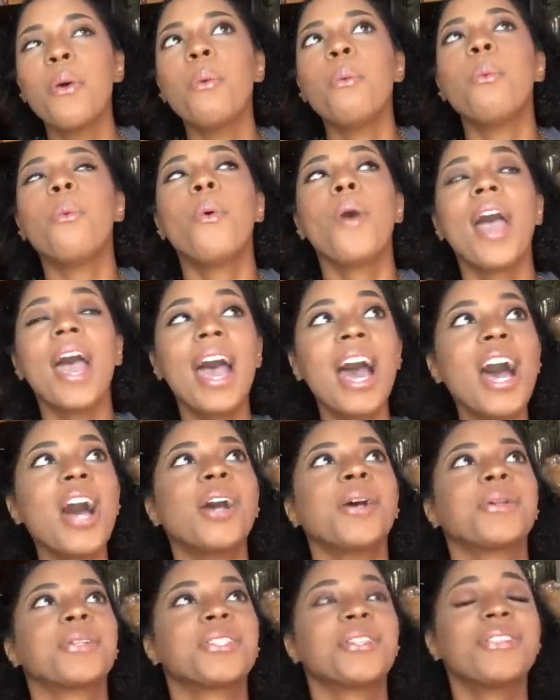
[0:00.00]

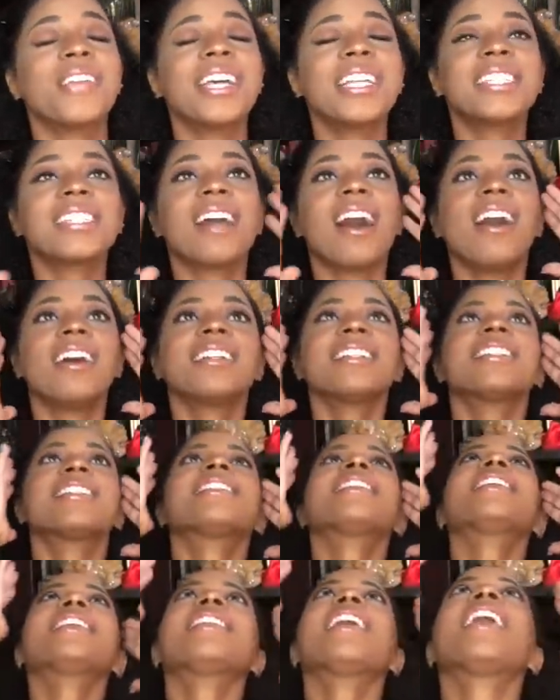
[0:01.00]
Wow, so that's honestly,